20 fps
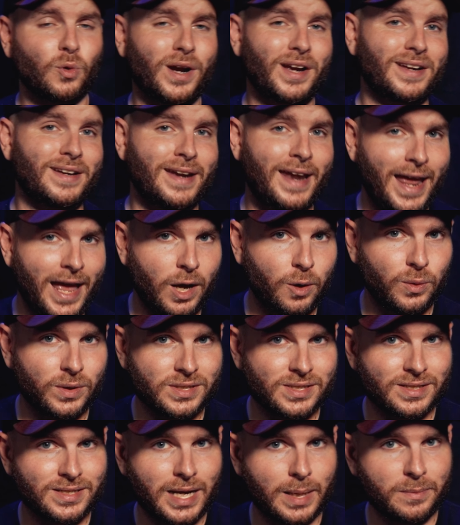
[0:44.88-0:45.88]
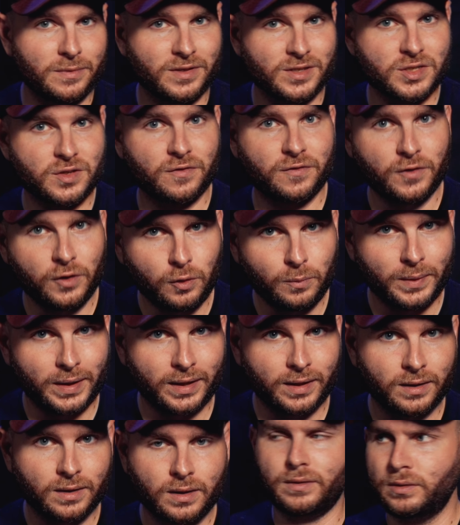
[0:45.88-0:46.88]
right now. As the time of this
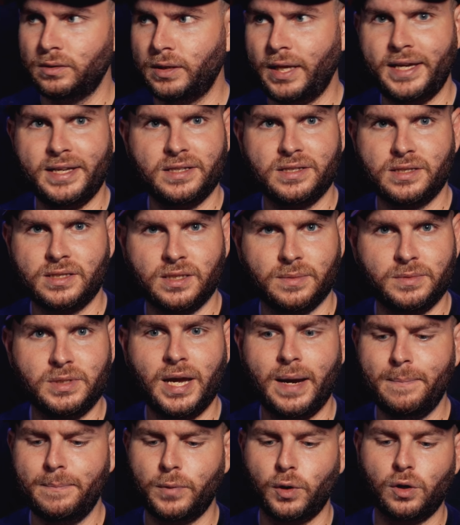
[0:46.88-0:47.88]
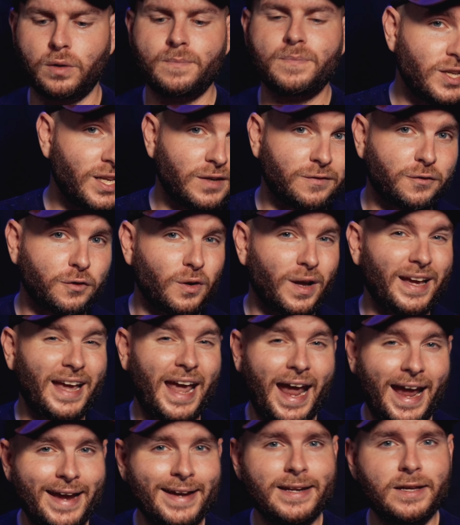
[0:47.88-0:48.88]
filming, late September. You can get it for like
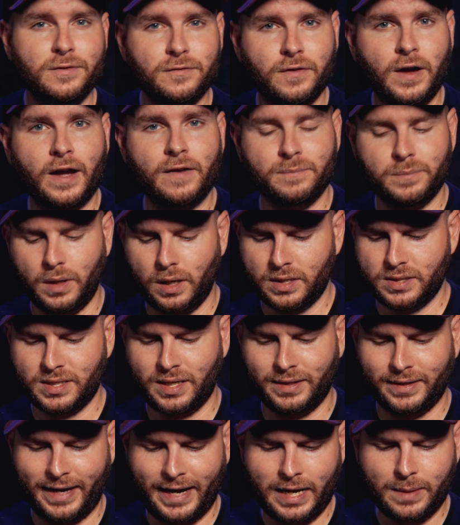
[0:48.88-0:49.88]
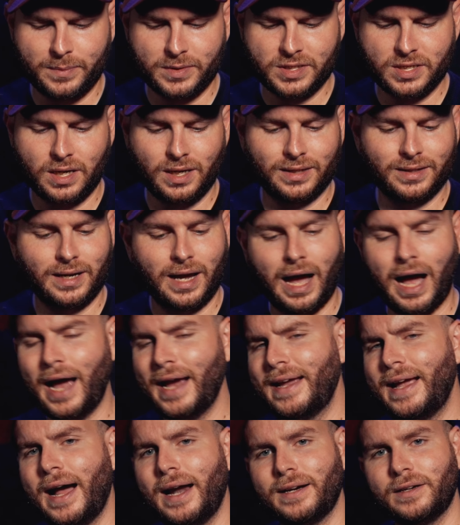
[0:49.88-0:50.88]
85 bucks on Amazon. I
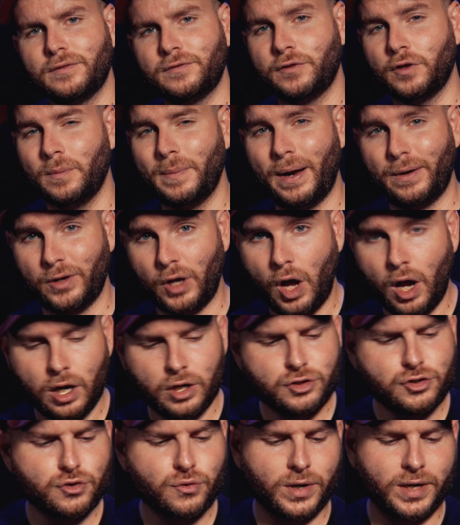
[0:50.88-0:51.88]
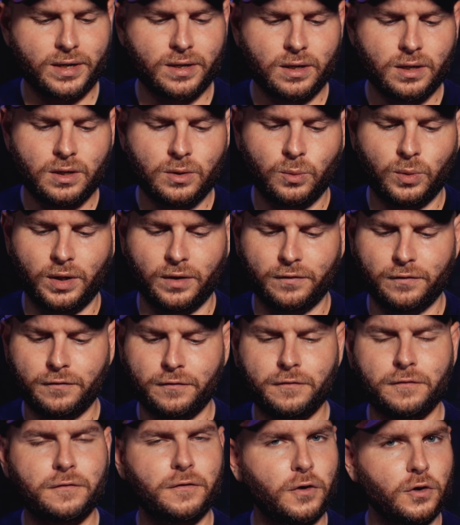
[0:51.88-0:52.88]
got it for about 100 when it
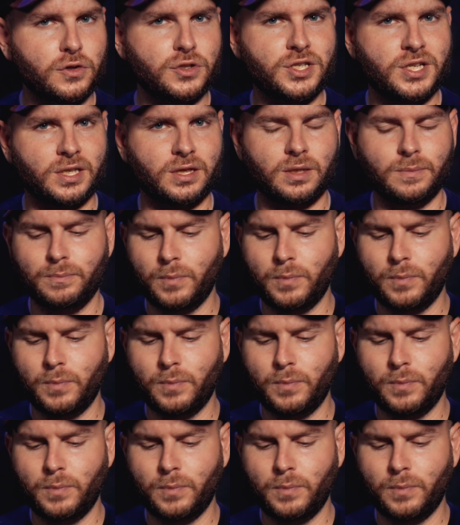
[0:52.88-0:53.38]
first hit the